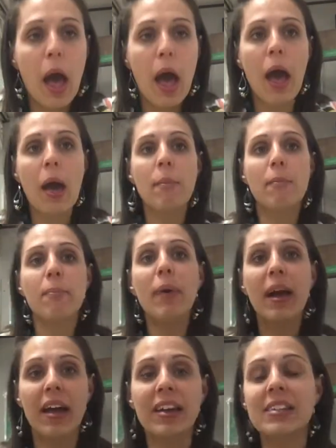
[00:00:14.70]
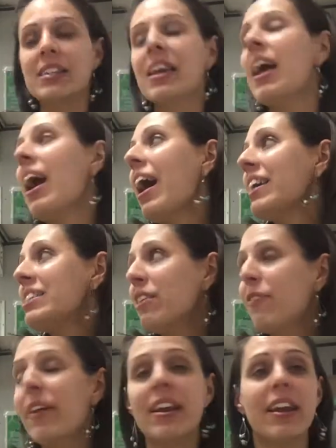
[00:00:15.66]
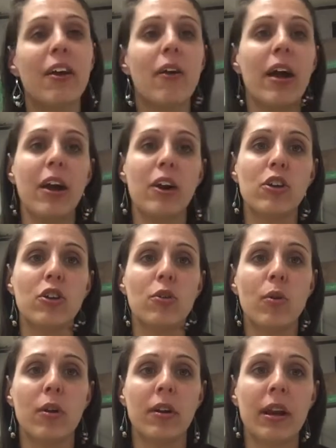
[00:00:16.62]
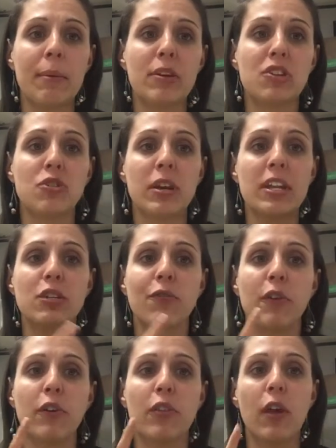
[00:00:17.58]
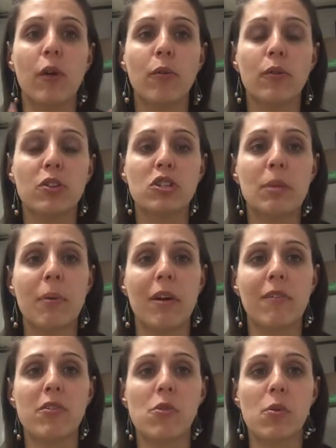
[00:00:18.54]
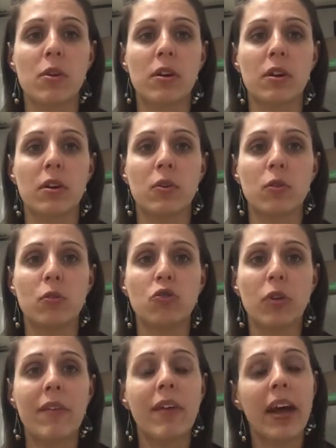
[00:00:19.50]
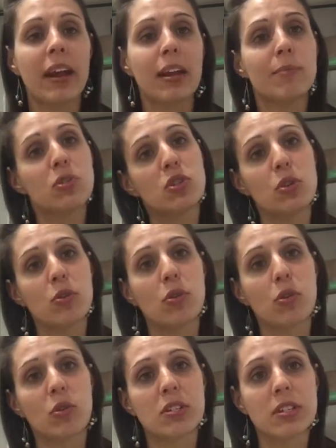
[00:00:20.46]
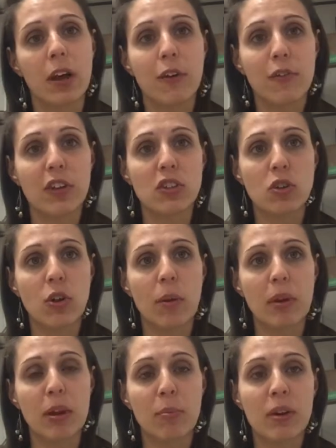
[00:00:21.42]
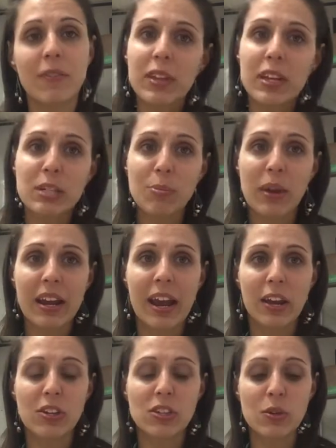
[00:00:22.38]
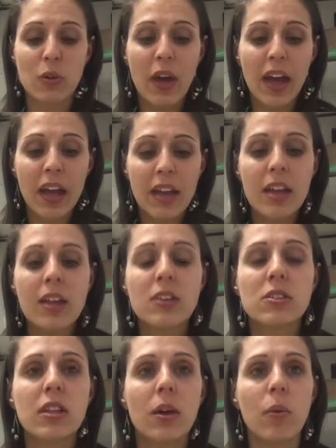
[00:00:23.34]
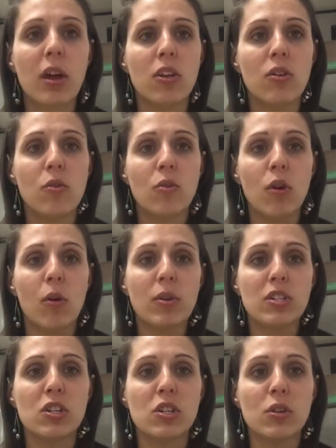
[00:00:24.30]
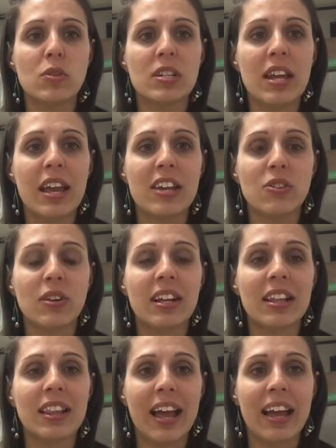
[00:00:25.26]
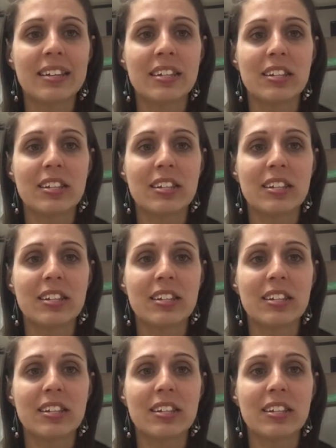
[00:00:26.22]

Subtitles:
But I did find out how you are able to transfer the ownership of your Google Drive items to yourself. And so I'm going to briefly explain how to do that, so that way you know what to do today during class.